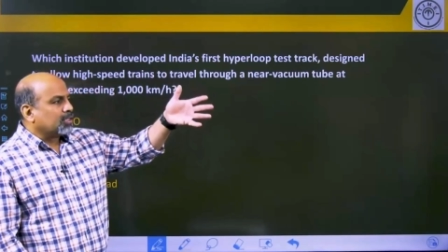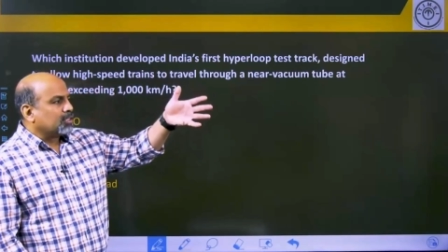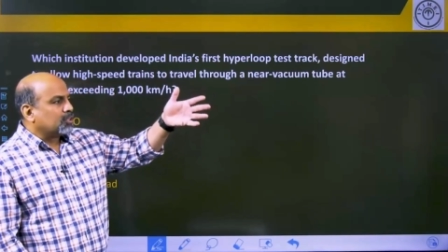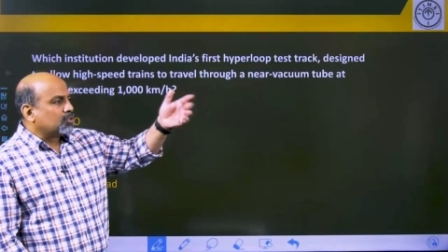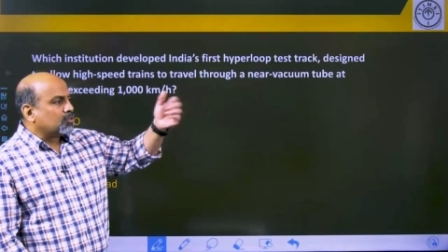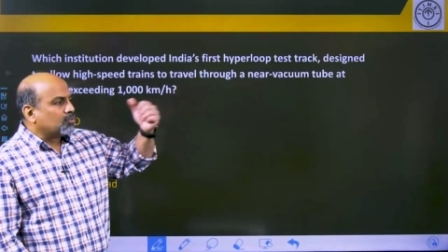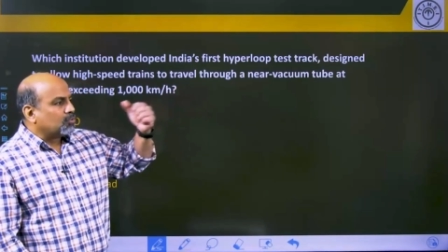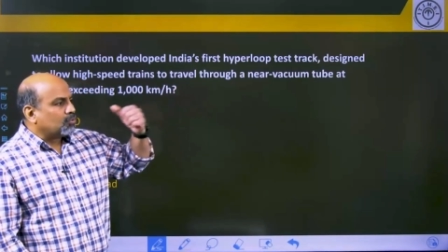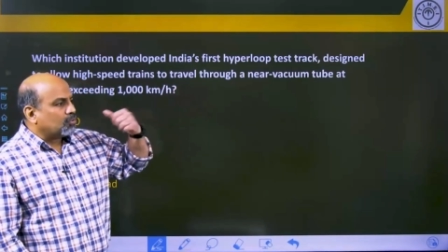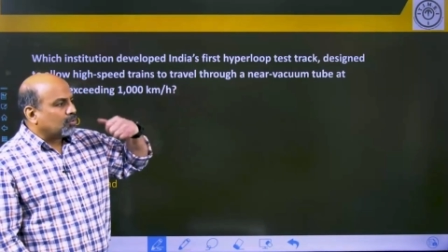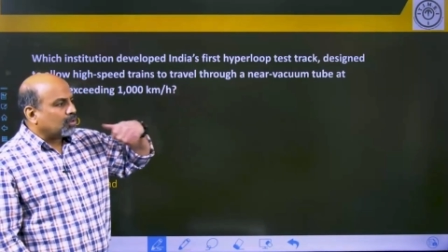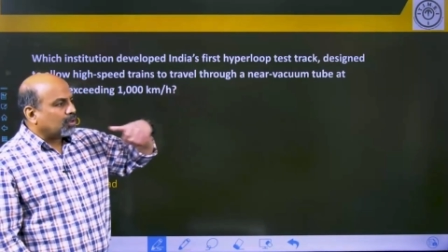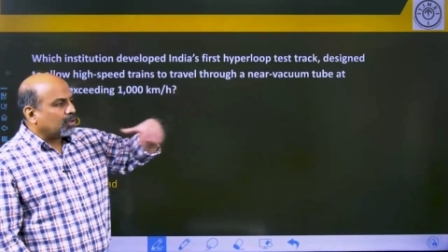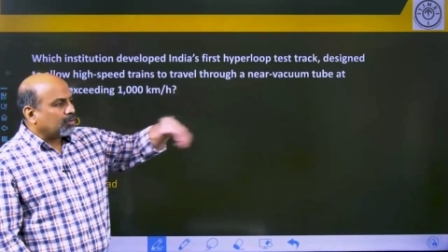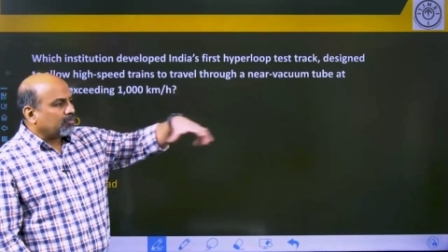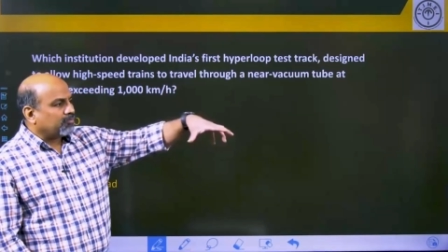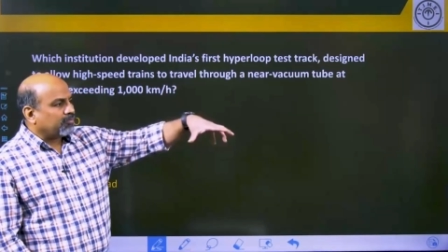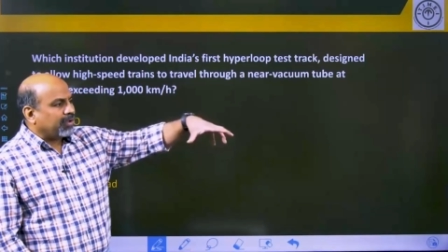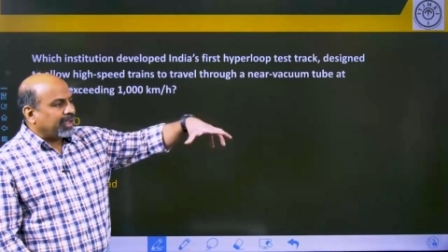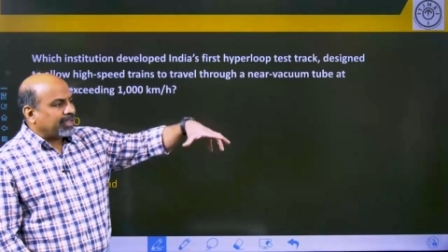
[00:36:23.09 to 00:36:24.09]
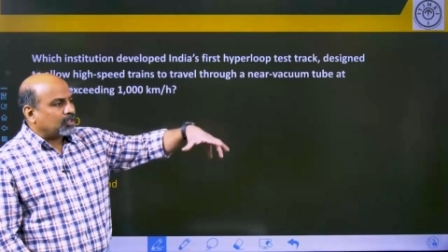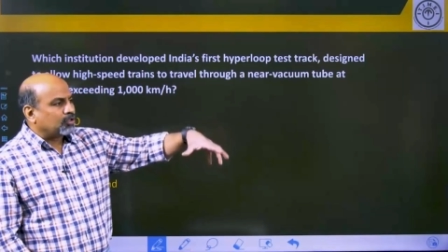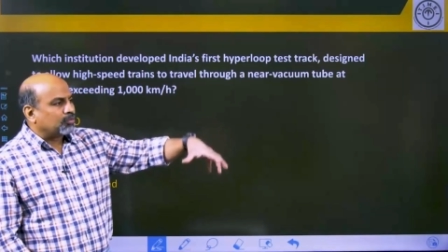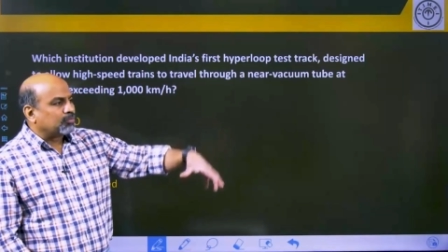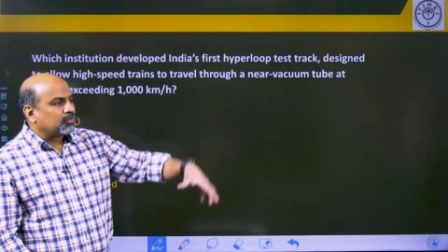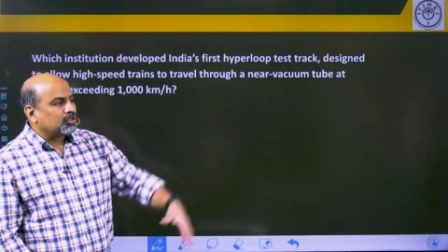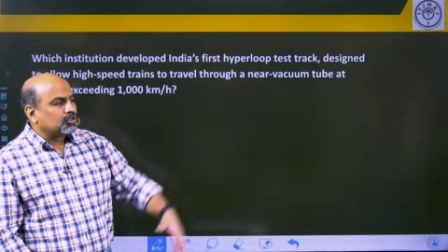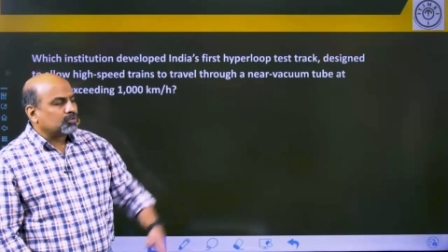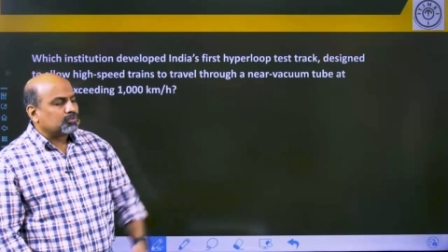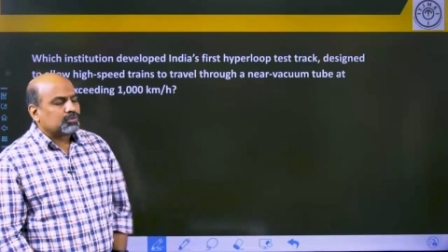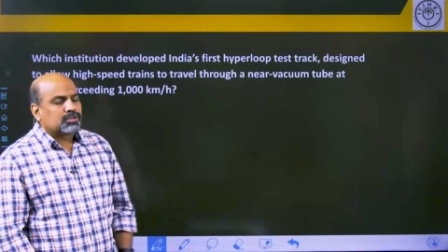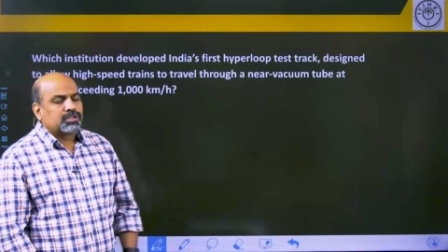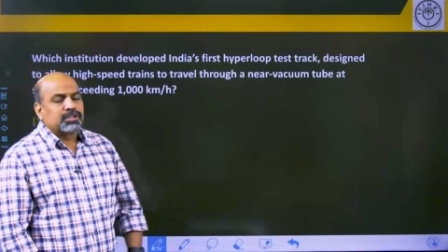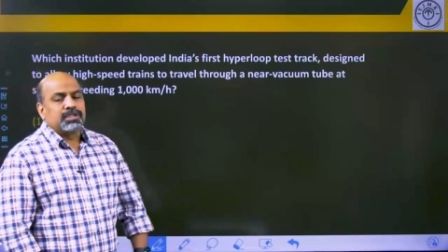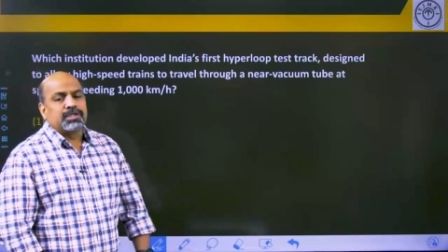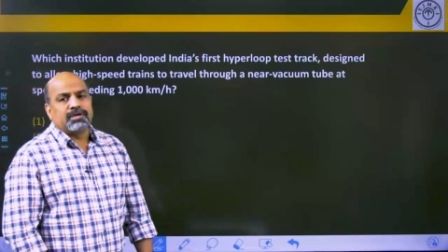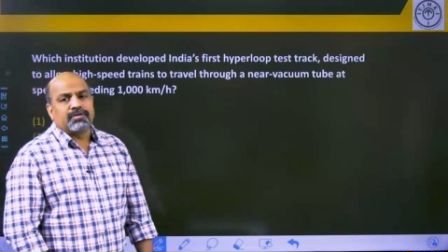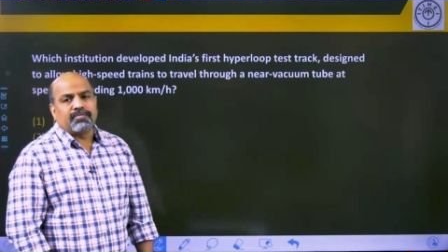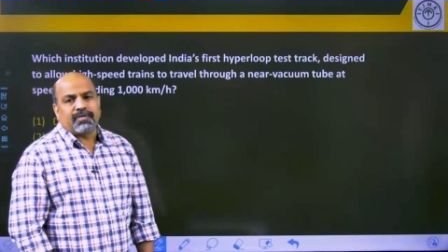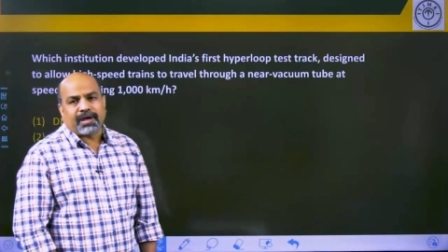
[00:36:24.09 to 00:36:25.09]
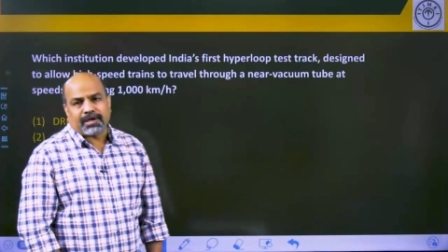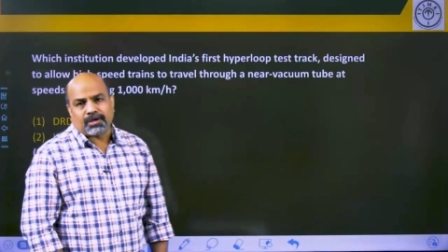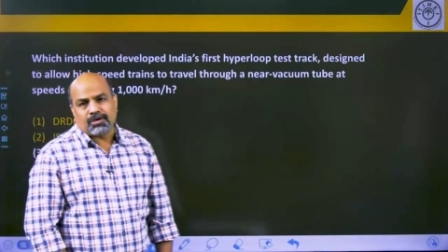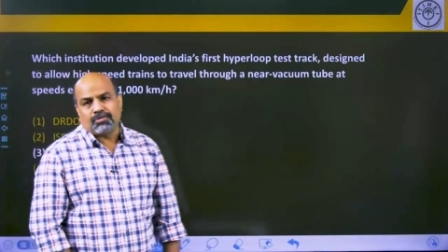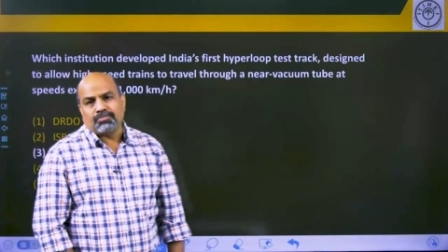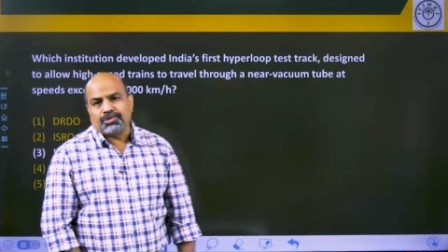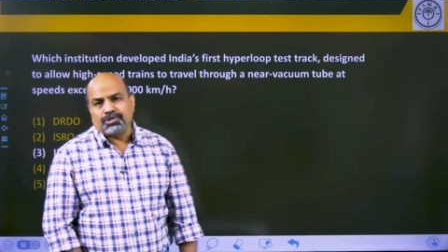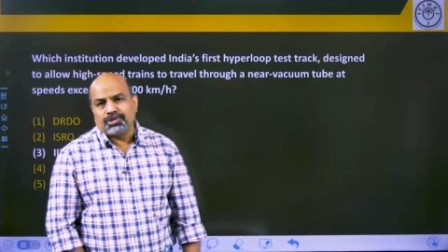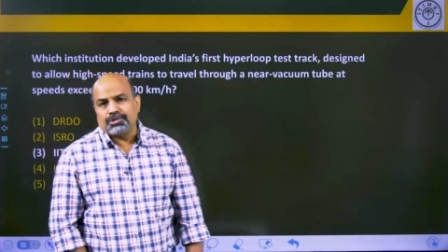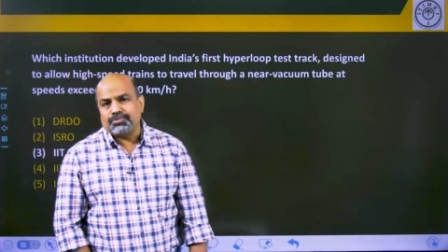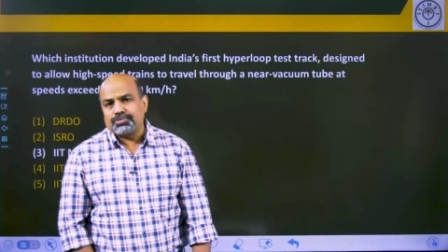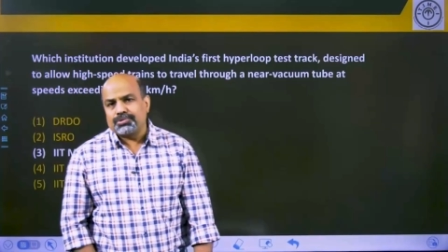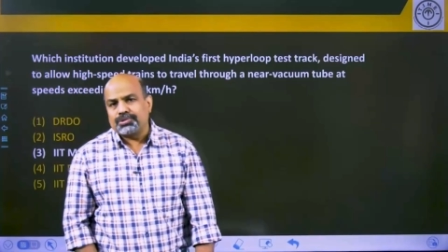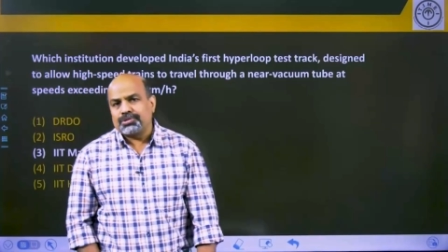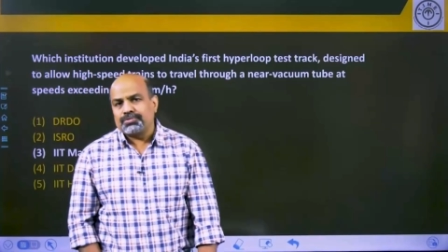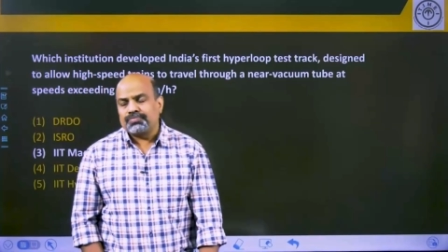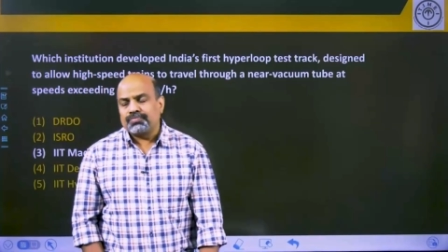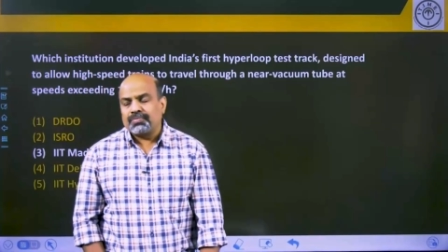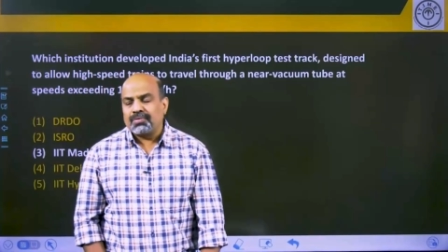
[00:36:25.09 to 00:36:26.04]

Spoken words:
through vacuum tubes, near vacuum tubes.